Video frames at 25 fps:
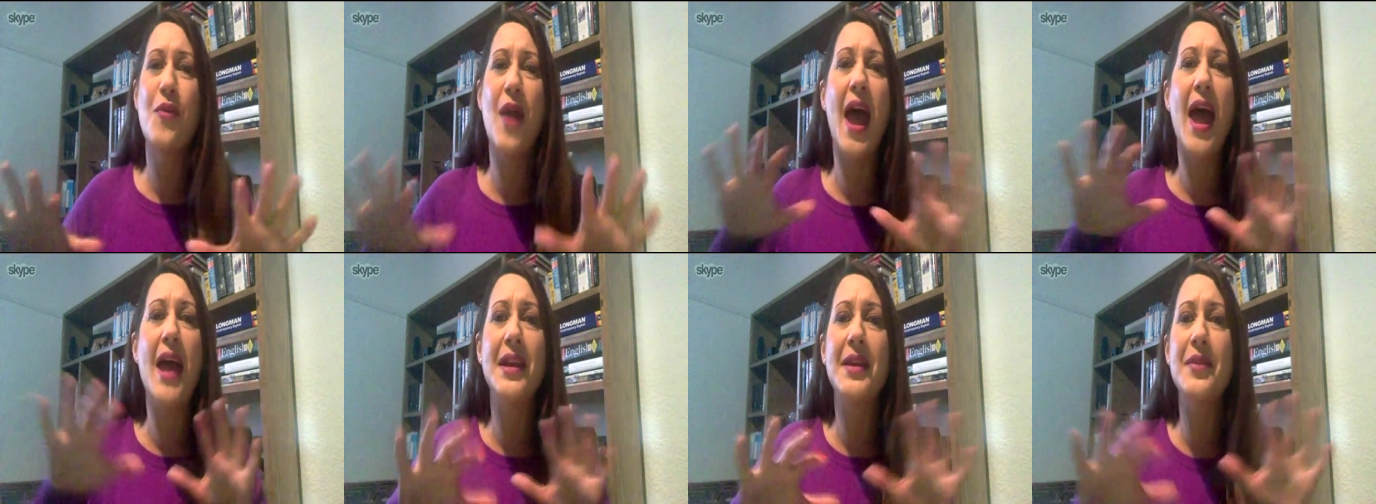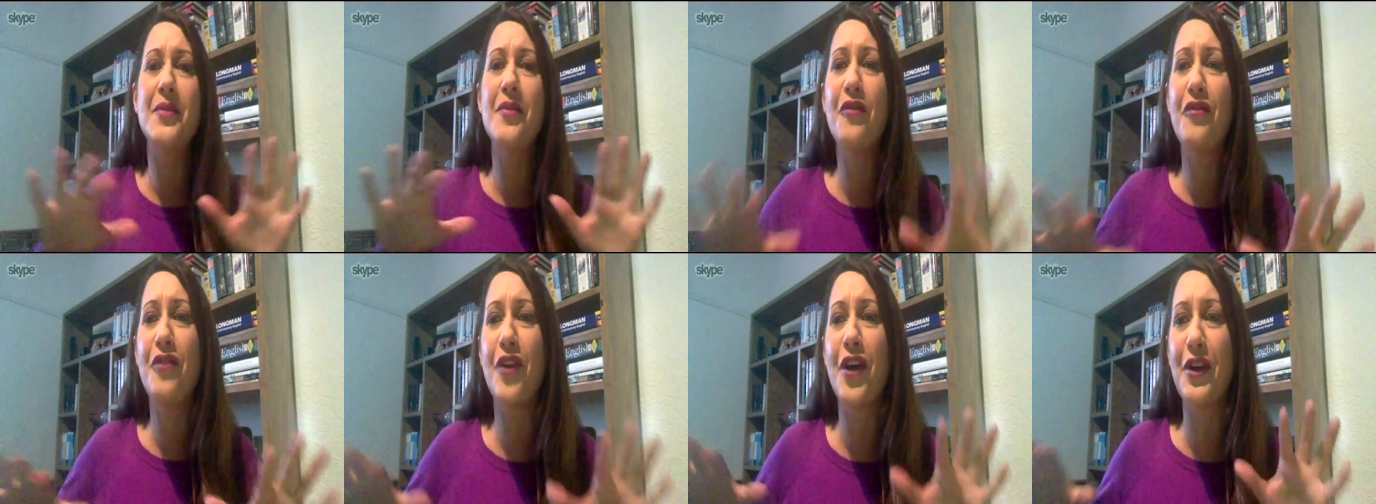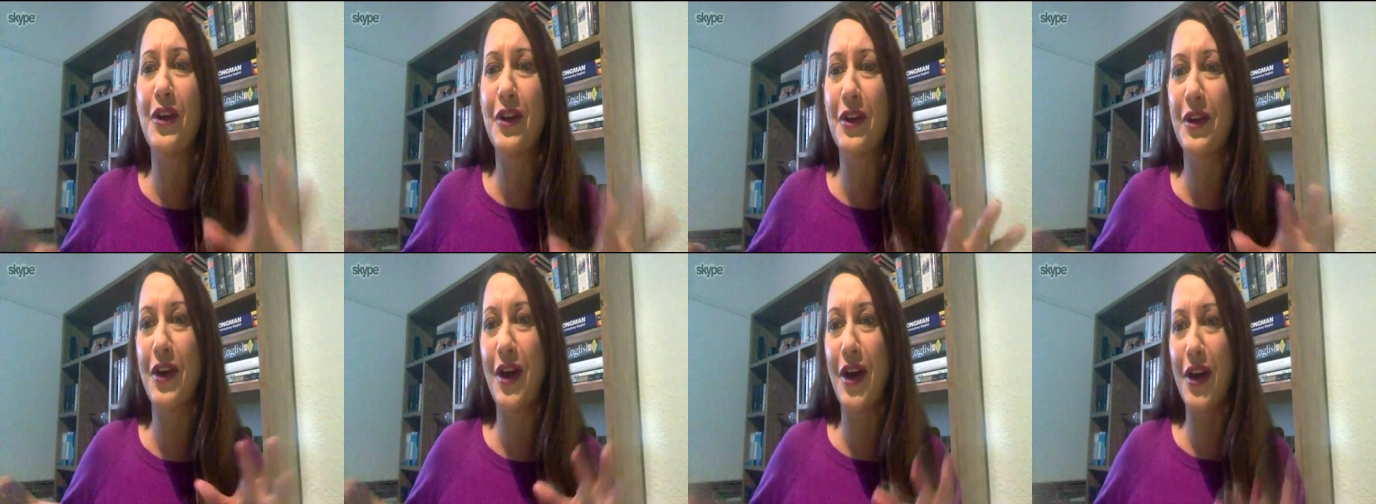random
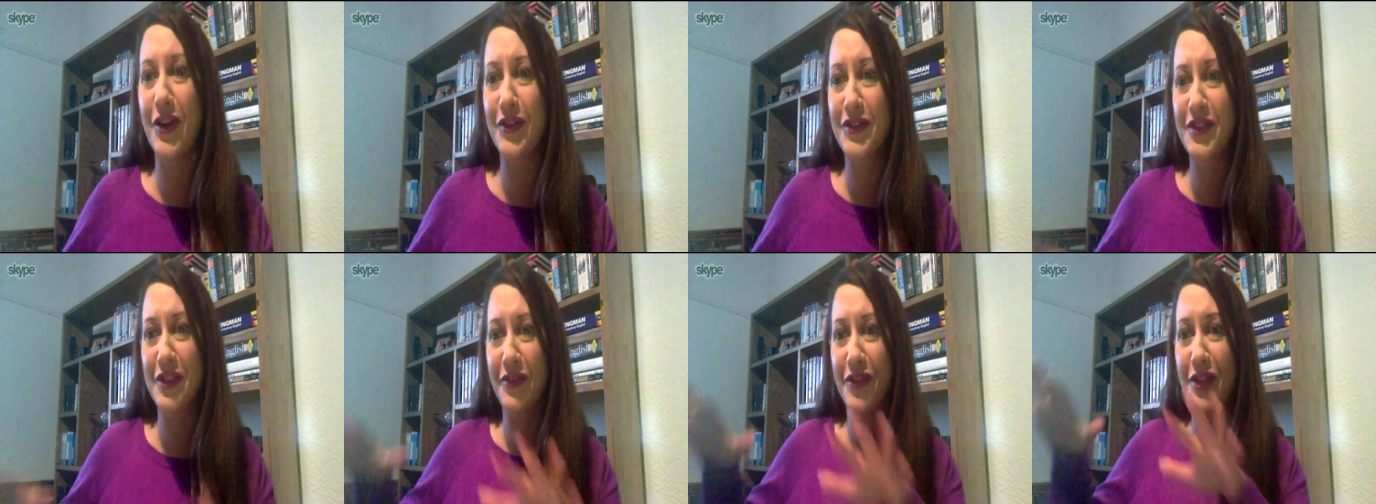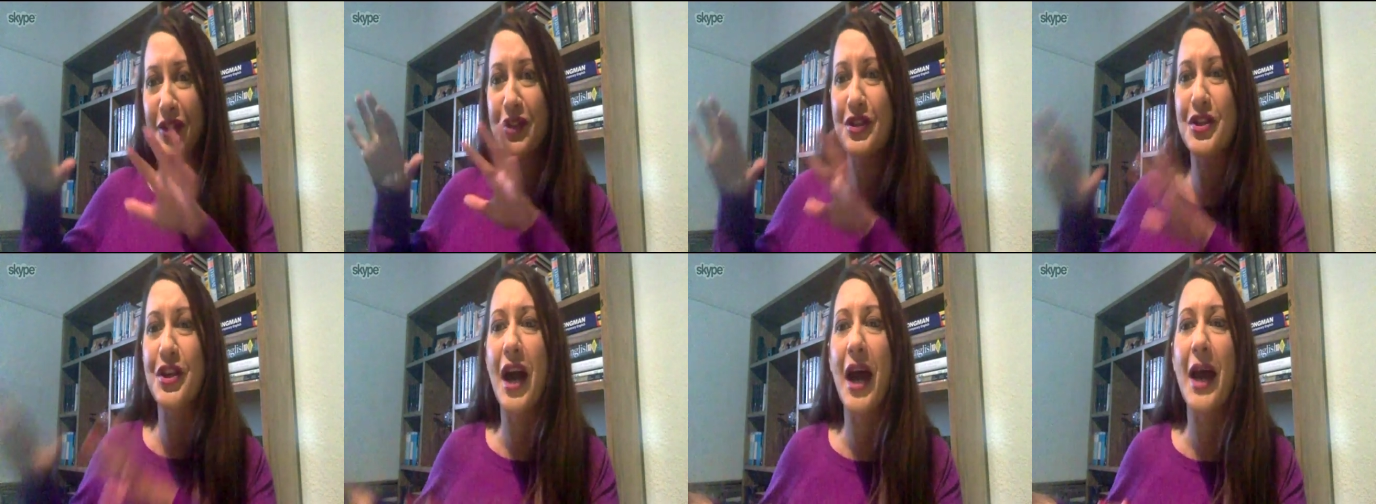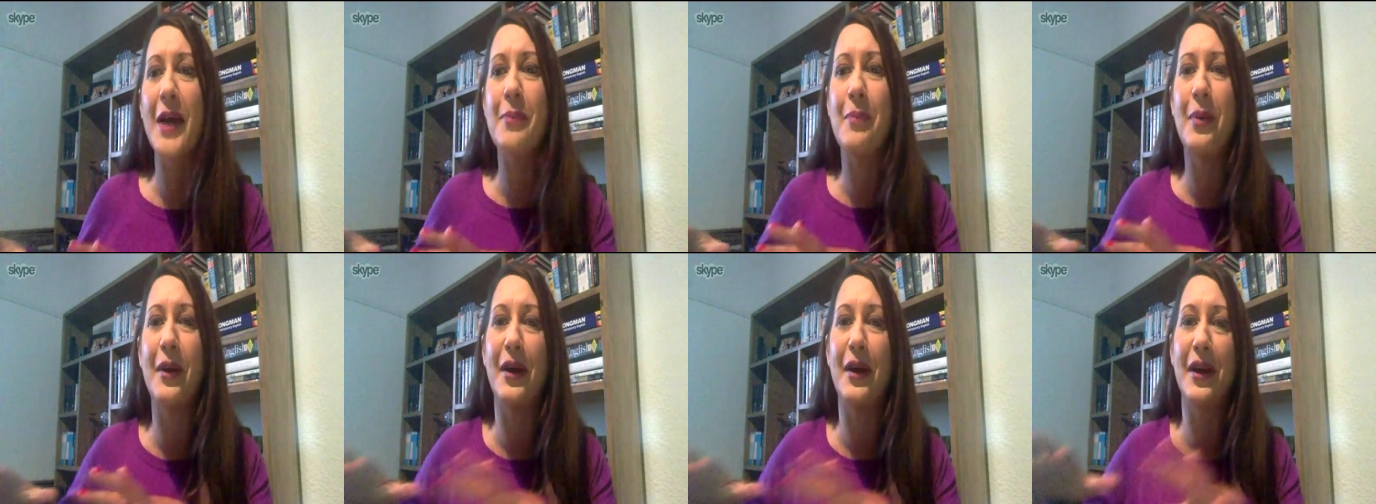photographs of the
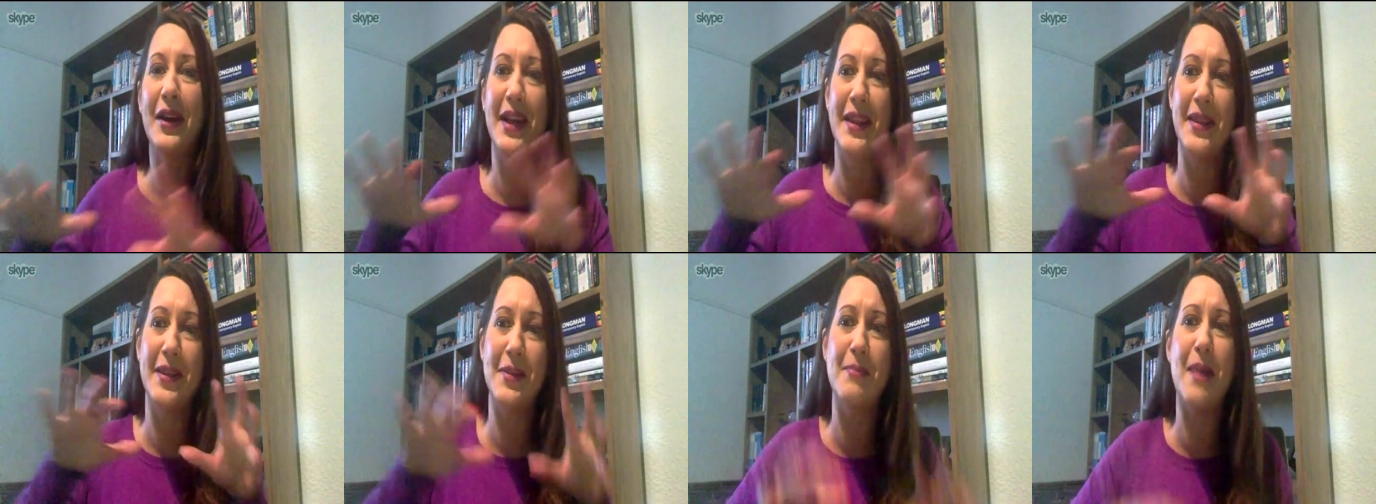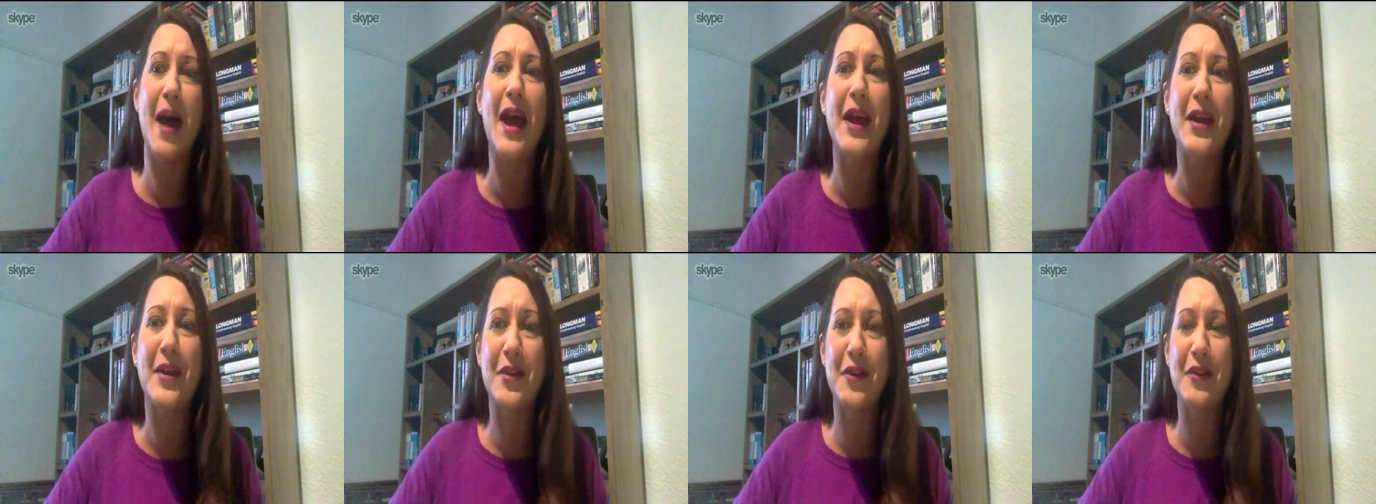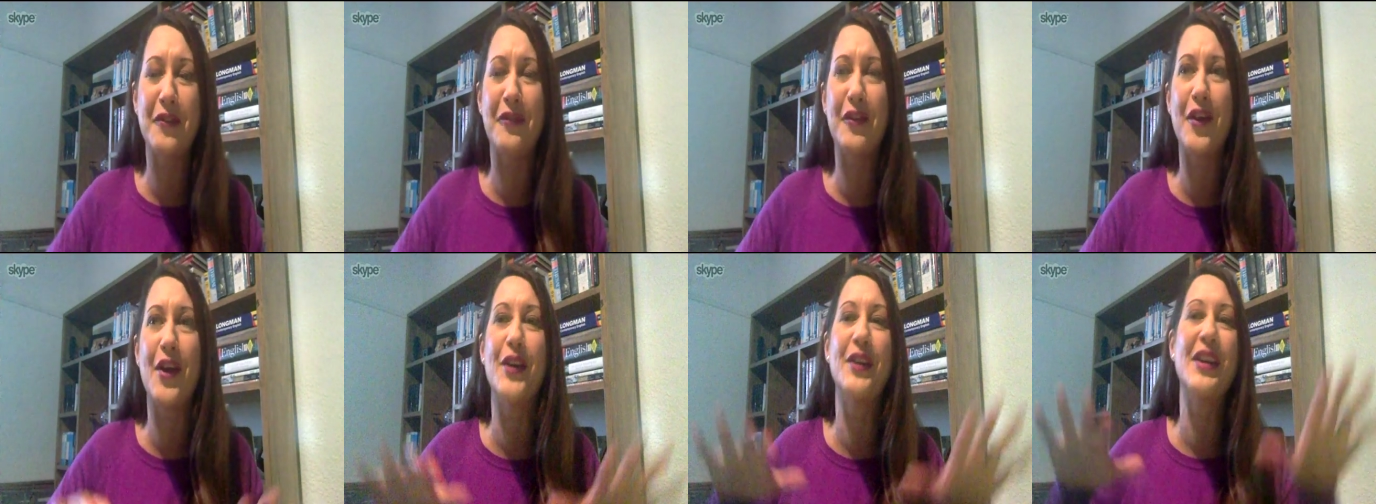tripod and the
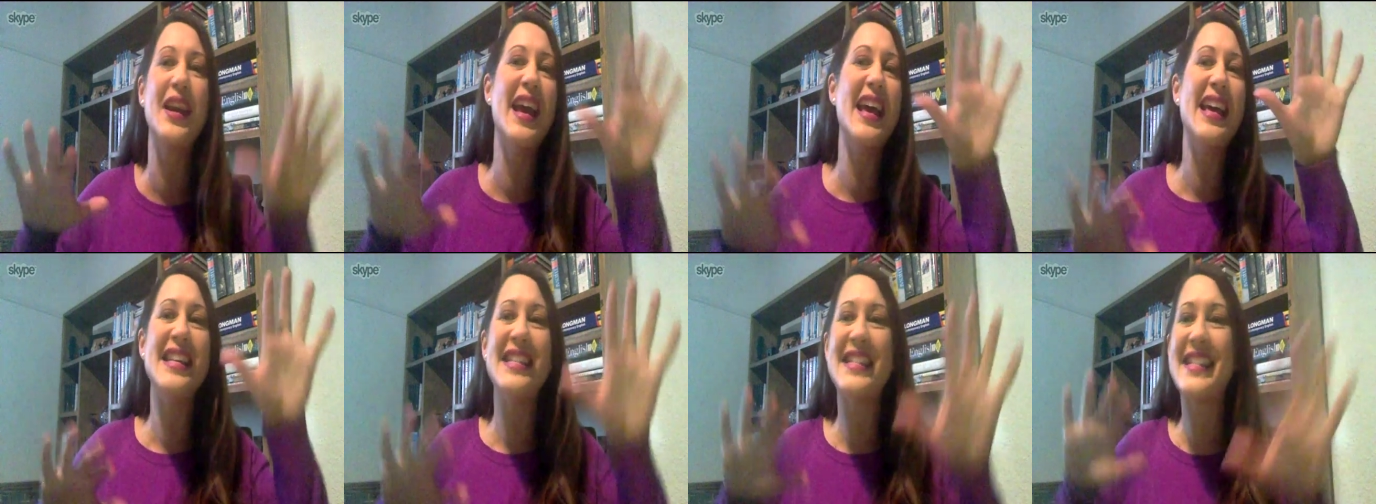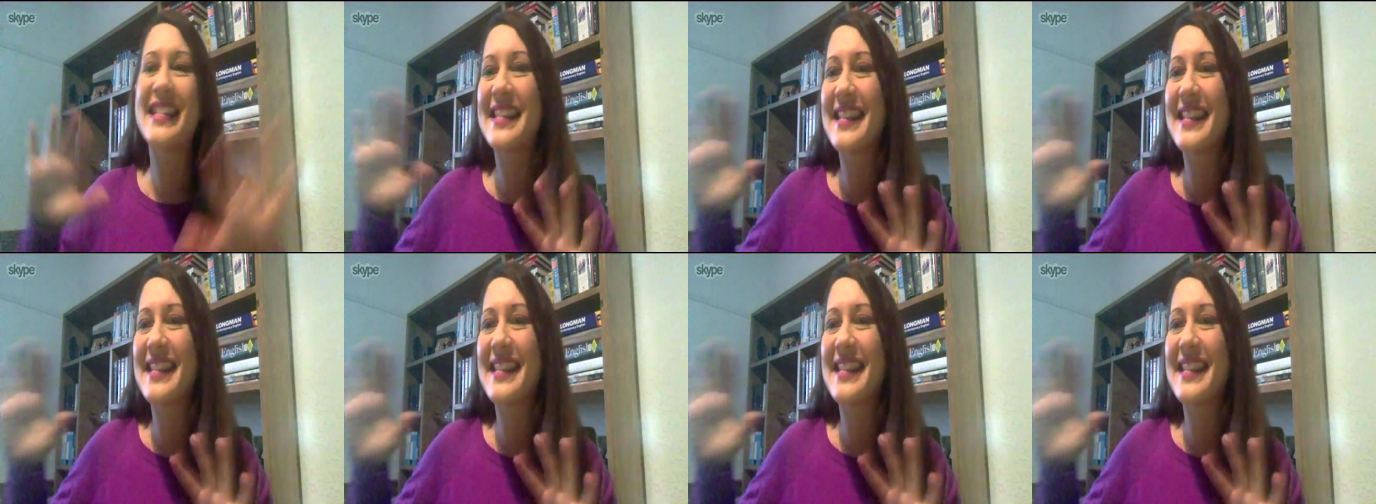microphone